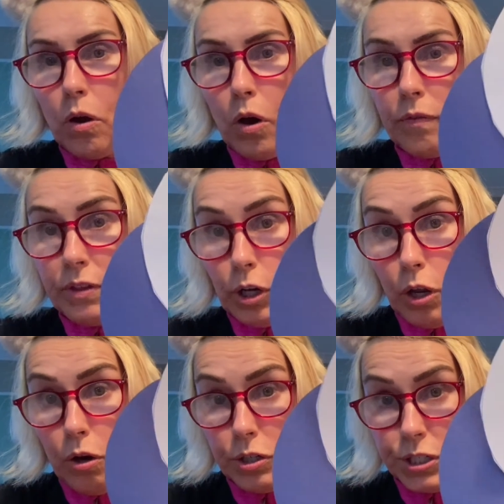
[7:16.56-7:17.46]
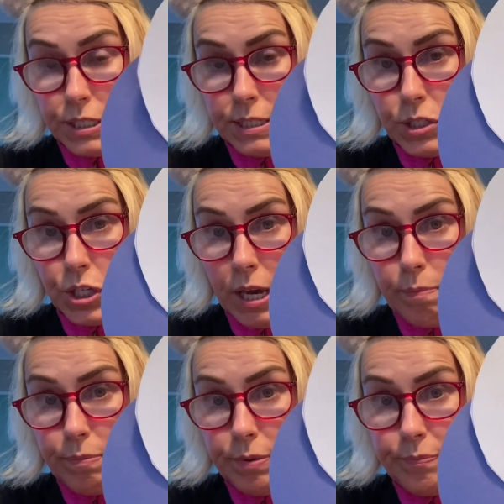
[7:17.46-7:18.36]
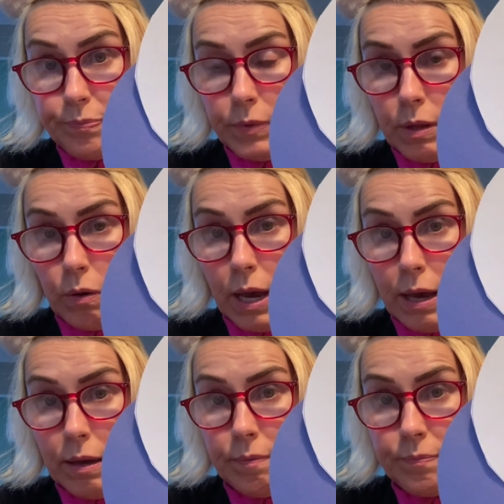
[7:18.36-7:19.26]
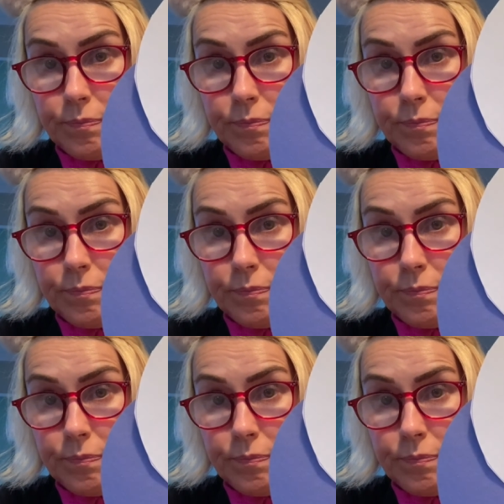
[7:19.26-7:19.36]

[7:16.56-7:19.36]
of the largest shape, okay?